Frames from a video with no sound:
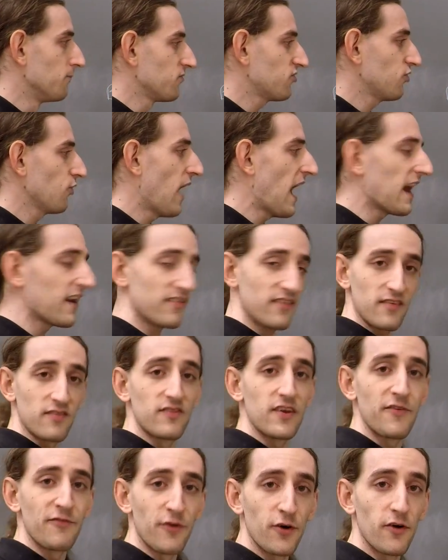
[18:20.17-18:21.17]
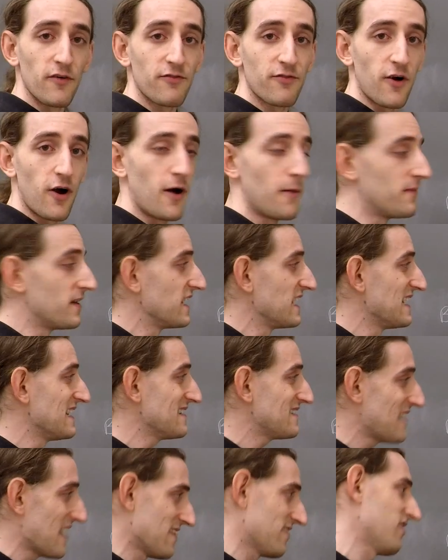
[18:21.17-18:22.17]
So how does this differ from
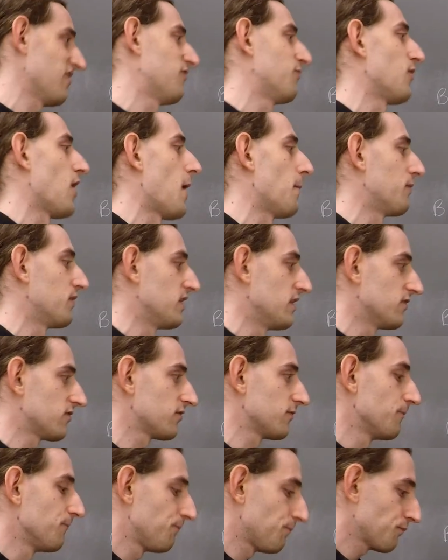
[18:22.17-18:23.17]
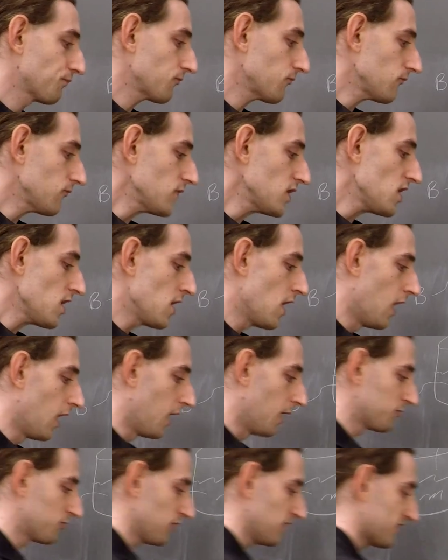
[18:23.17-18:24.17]
intensive properties?
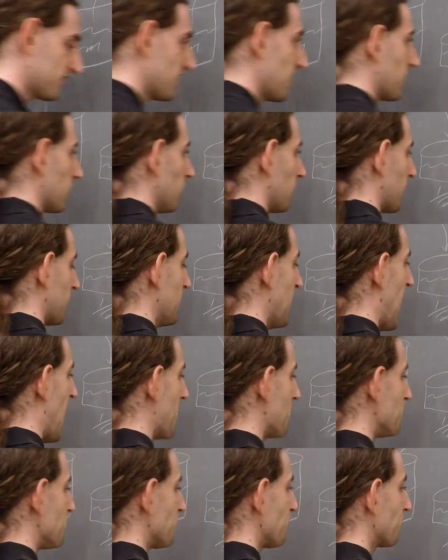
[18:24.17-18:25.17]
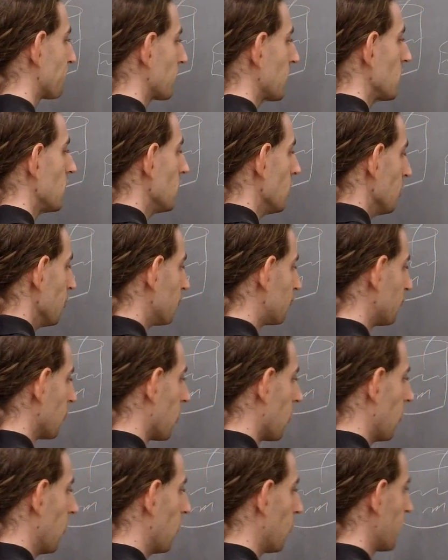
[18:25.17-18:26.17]
So let's take a look at that.
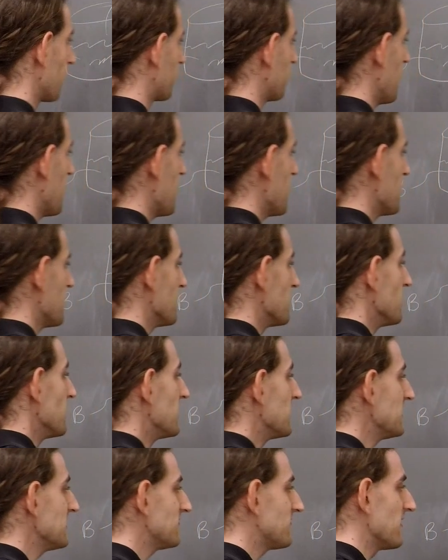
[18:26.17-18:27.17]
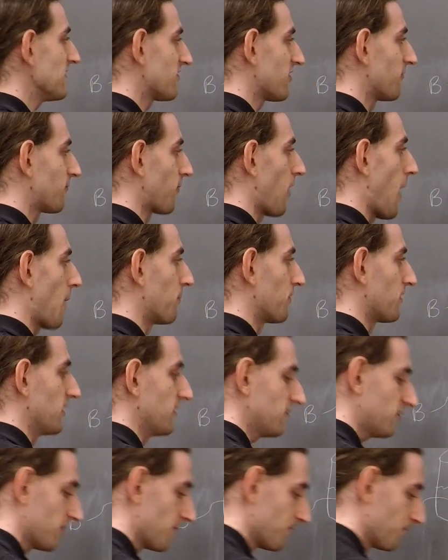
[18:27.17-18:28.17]
So with intensive
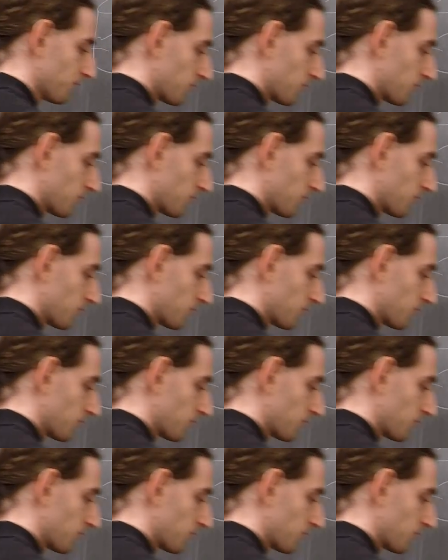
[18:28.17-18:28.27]
properties,